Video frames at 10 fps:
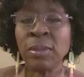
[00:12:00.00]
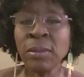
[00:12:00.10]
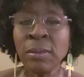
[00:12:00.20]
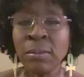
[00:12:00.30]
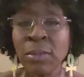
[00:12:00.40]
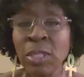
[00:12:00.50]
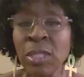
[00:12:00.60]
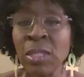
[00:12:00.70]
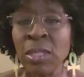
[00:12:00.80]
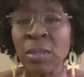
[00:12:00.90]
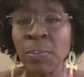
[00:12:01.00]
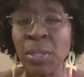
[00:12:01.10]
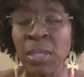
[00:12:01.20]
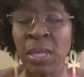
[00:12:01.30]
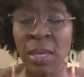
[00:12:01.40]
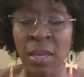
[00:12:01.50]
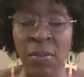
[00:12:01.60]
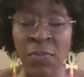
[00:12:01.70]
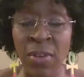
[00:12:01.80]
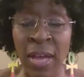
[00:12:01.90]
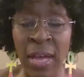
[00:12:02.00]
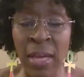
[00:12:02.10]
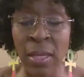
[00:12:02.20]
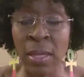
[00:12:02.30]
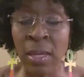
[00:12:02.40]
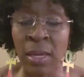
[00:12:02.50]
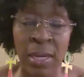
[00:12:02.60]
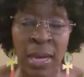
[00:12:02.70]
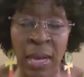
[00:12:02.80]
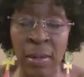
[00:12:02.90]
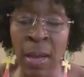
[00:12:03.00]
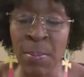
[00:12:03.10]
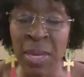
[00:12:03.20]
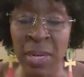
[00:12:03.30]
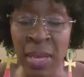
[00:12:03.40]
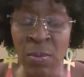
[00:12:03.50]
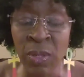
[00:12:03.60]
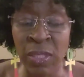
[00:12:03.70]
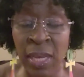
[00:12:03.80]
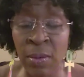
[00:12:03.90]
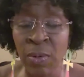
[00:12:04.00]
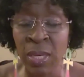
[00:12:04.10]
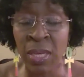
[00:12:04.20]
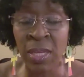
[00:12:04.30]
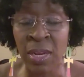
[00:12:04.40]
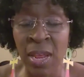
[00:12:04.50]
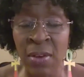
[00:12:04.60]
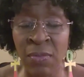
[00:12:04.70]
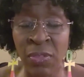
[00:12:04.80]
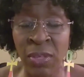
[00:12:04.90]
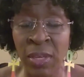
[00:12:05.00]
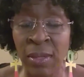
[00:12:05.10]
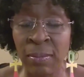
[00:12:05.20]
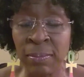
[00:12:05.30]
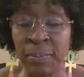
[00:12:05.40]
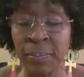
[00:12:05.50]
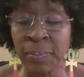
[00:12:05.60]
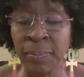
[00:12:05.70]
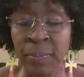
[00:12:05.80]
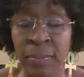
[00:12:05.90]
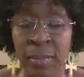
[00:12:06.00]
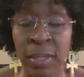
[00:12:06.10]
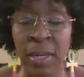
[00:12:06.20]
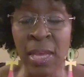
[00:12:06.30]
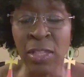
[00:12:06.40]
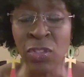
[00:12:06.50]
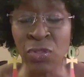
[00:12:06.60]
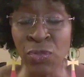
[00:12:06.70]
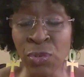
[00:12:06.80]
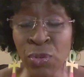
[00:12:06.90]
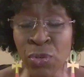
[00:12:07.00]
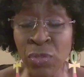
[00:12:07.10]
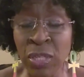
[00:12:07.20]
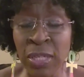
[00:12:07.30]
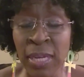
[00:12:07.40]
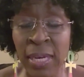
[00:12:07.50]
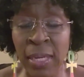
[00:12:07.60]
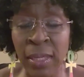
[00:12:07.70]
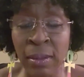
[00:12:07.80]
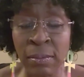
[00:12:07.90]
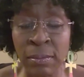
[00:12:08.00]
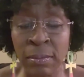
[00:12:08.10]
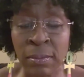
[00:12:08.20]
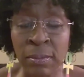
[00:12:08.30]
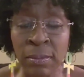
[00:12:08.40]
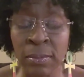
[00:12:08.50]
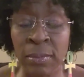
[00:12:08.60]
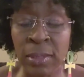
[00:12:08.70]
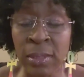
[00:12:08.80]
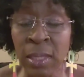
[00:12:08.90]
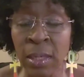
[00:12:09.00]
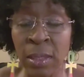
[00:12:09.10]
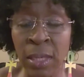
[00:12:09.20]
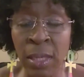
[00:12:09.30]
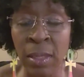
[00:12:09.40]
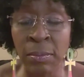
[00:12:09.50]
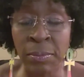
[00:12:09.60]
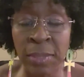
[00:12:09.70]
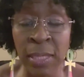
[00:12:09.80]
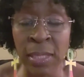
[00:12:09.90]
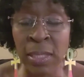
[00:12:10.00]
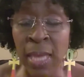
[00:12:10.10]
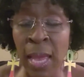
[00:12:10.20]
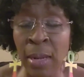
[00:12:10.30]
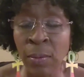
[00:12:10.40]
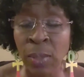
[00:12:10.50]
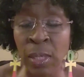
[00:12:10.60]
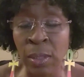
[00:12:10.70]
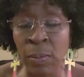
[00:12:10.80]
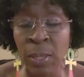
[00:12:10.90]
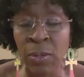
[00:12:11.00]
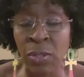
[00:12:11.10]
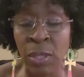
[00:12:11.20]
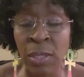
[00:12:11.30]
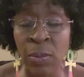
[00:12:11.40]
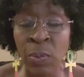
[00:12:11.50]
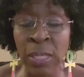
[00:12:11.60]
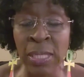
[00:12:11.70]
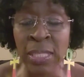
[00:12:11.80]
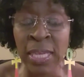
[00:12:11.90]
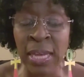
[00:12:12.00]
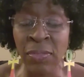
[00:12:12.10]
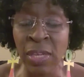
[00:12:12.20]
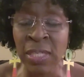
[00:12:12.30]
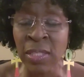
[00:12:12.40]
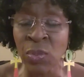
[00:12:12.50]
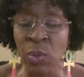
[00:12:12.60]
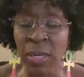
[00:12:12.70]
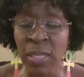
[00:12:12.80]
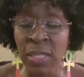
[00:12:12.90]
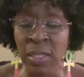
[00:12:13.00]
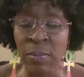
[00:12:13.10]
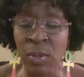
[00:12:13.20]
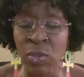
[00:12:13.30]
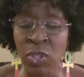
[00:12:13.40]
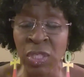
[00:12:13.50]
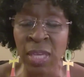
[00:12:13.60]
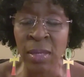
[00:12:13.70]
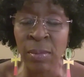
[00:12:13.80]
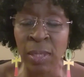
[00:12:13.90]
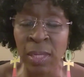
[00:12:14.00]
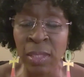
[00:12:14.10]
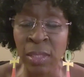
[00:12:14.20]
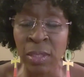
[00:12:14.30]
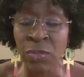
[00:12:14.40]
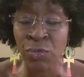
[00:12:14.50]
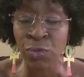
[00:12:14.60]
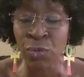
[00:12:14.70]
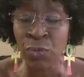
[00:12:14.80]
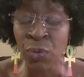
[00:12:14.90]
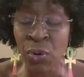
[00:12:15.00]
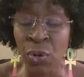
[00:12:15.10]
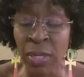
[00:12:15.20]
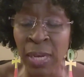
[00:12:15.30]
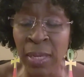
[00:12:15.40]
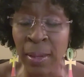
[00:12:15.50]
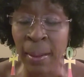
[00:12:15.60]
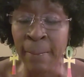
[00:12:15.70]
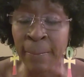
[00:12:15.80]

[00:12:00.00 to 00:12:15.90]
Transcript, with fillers: Mm, the Serpentine Fire. I, I mean, they were, they were hitting everything. Let's groove tonight. Okay, they did that. What else? What else? What did they say? I think that's the one they said the motion saying, Let This Groove All Night.